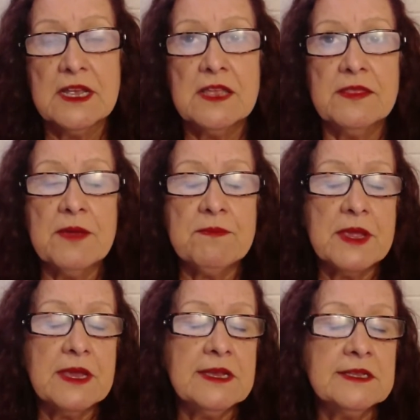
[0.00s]
that
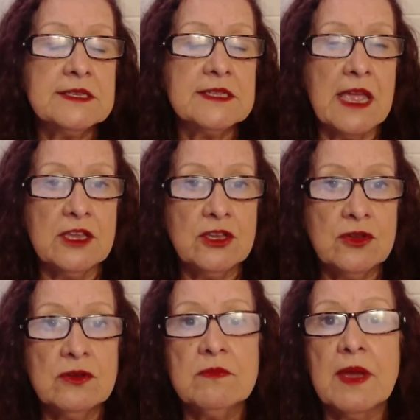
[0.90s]
means that
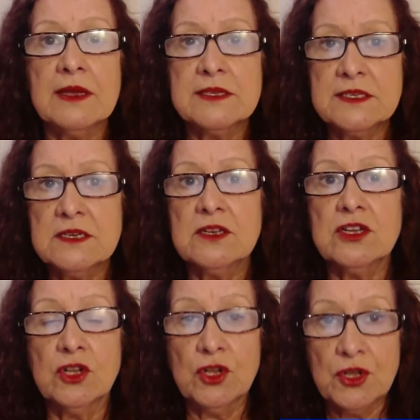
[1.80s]
you must
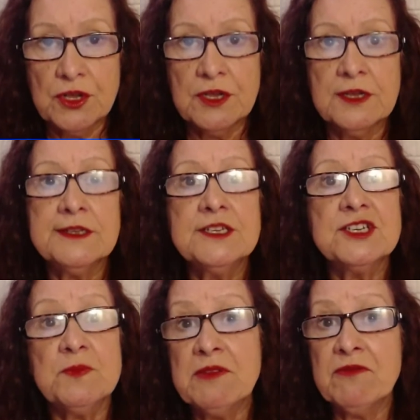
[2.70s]
learn
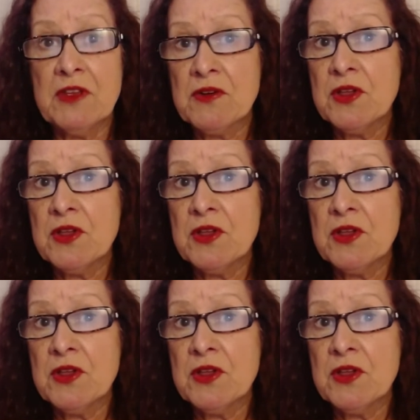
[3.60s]
to be very